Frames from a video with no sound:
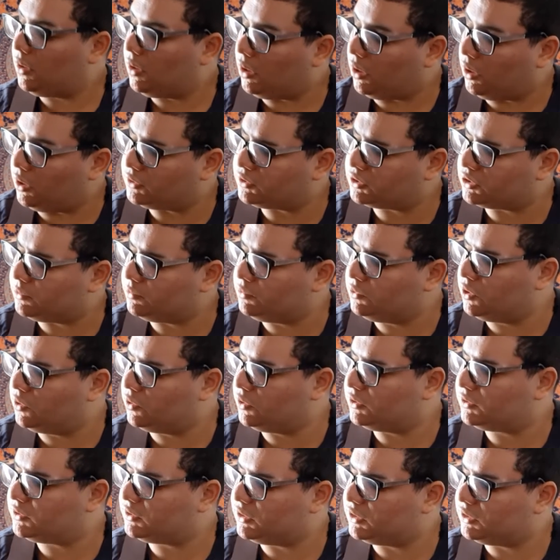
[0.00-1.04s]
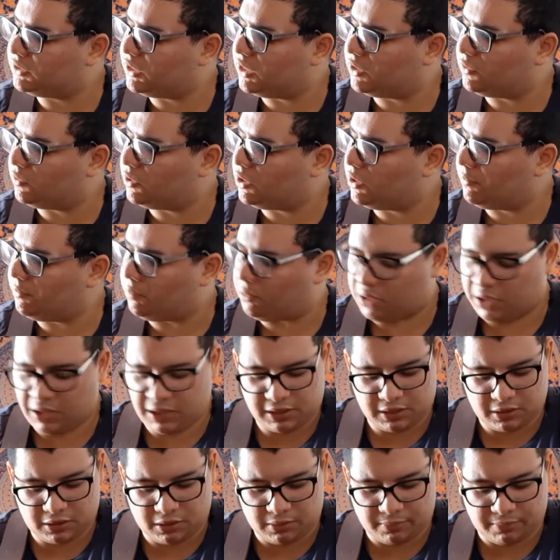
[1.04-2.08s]
Also, I'm noticing that when I'm
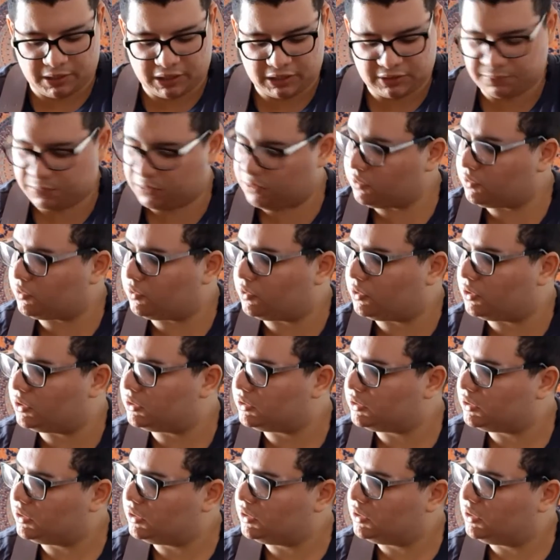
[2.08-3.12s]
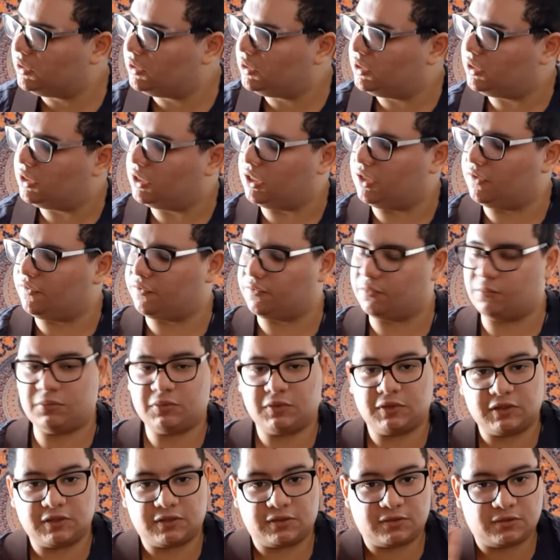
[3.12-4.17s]
playing a complex power chord, even
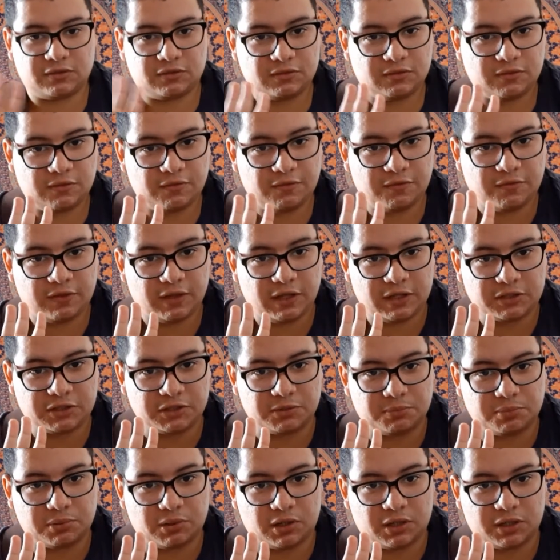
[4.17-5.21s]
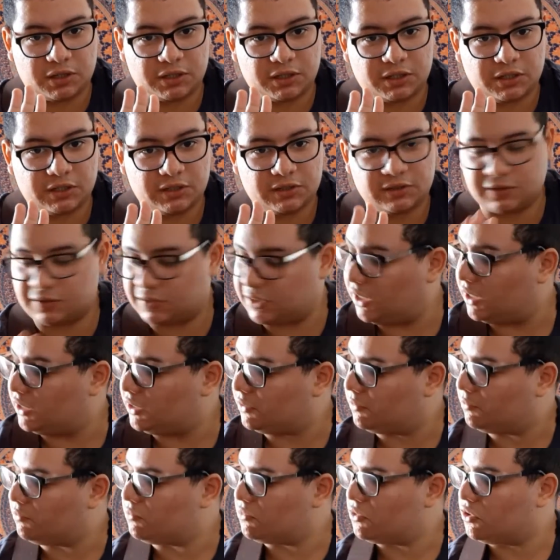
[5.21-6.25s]
this fleshy part here is kind
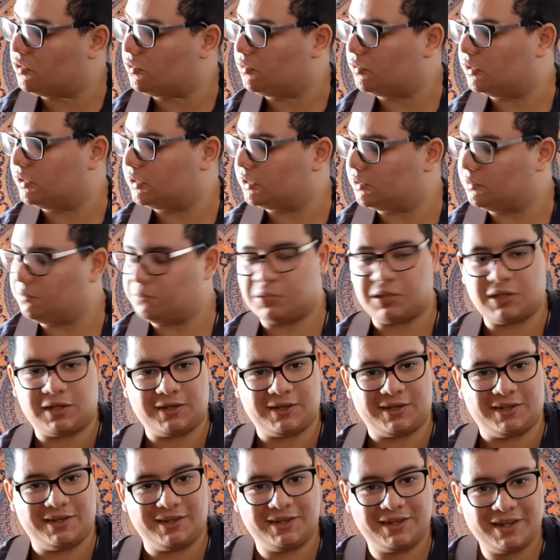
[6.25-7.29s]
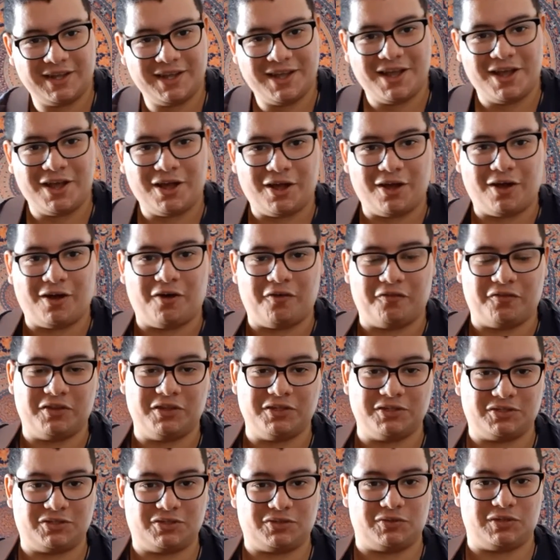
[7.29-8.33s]
of muting a bit of the
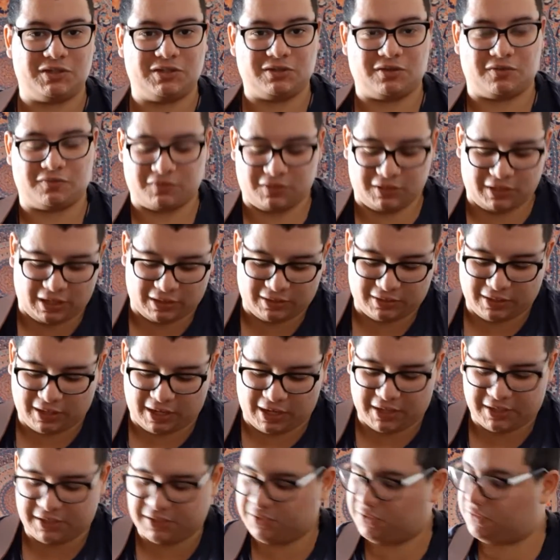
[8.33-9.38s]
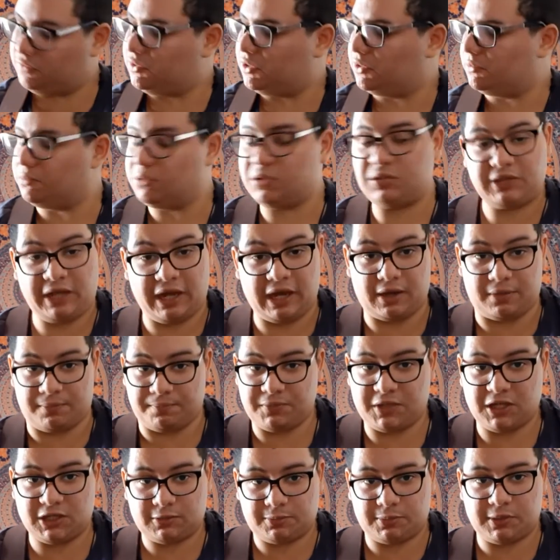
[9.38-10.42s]
string, of the high A string. But yeah,
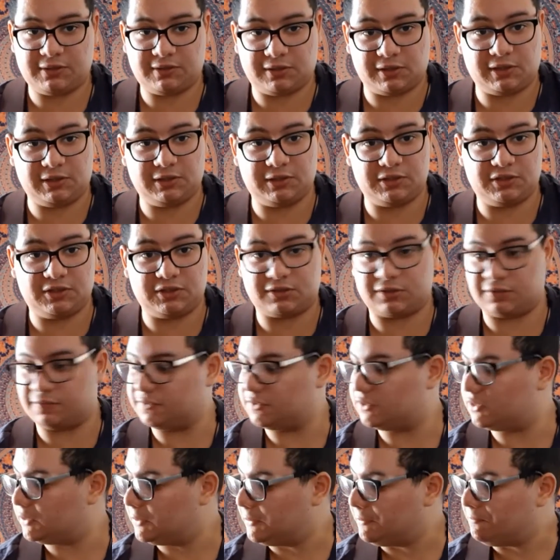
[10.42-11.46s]
that's basically the gist of it.